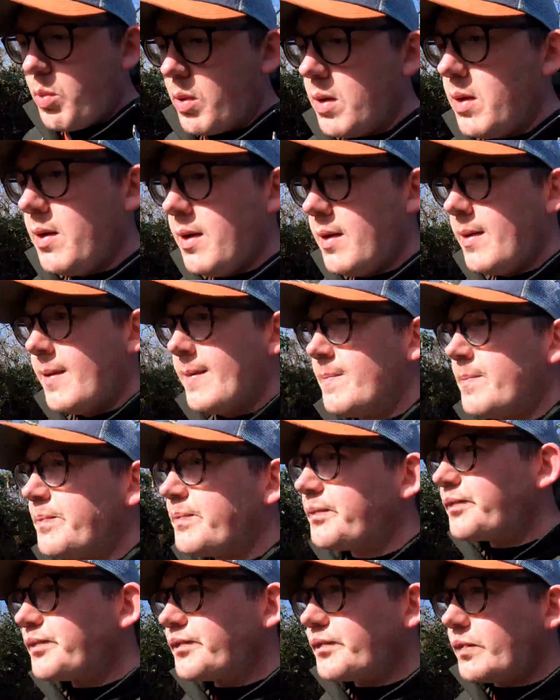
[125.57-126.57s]

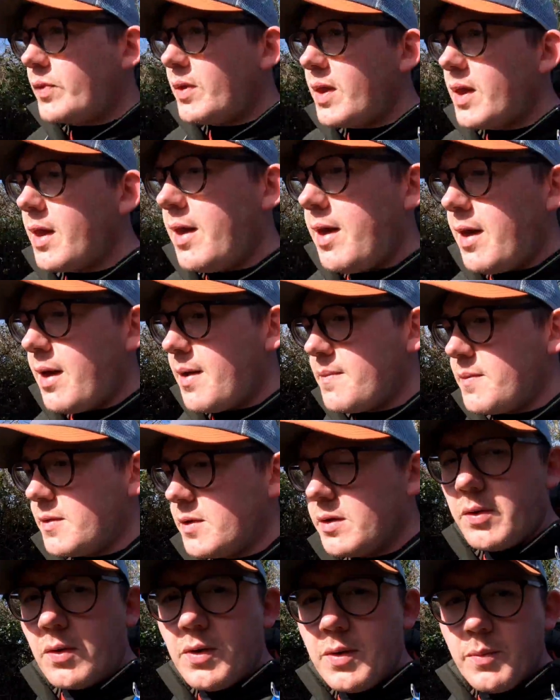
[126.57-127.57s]

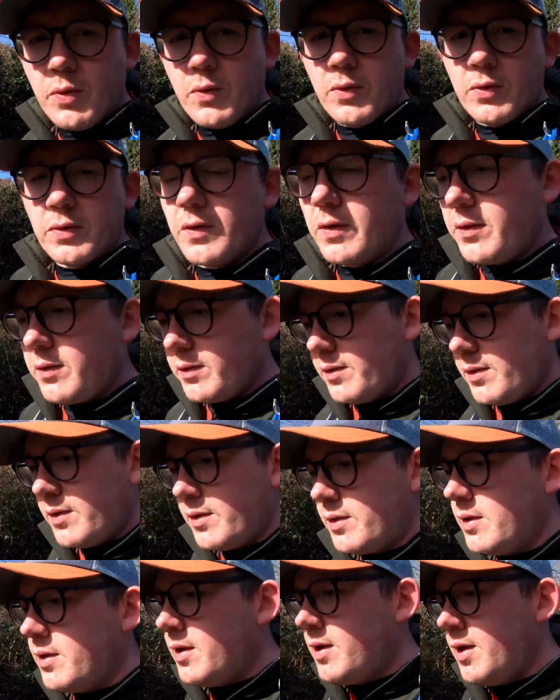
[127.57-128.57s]
It's quite important to
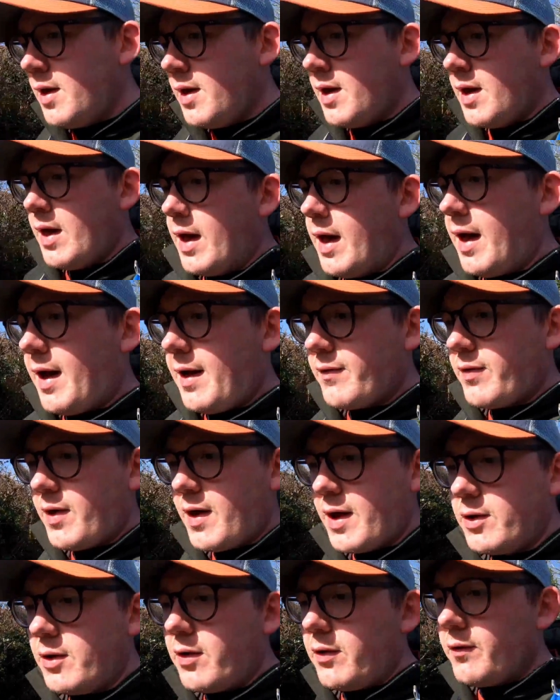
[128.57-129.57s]
have
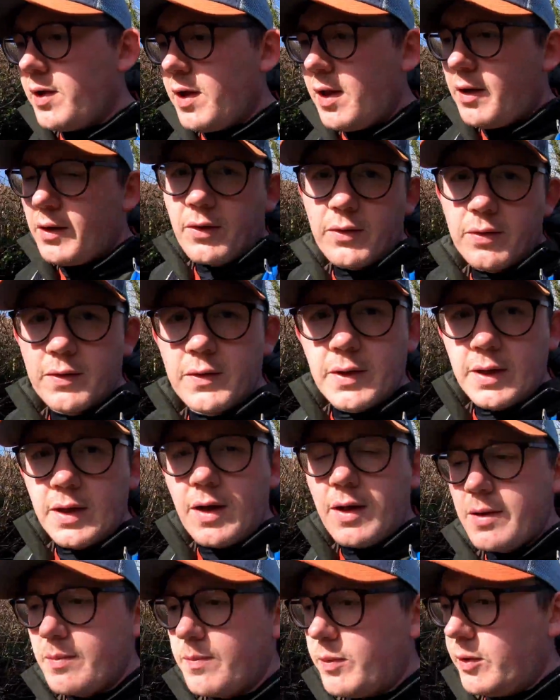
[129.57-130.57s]
that and not rely on the
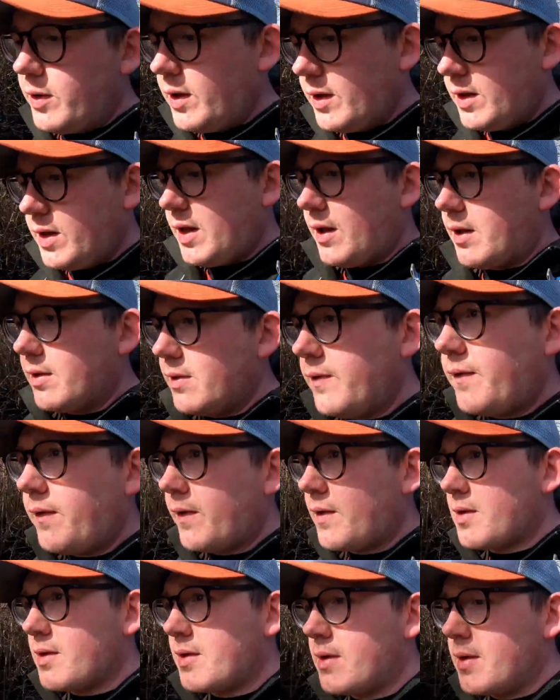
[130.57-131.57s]
guidebook itself
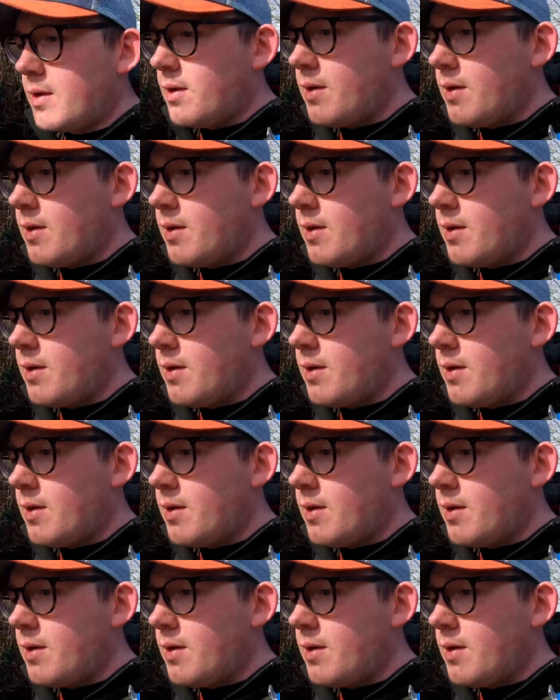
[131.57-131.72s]
and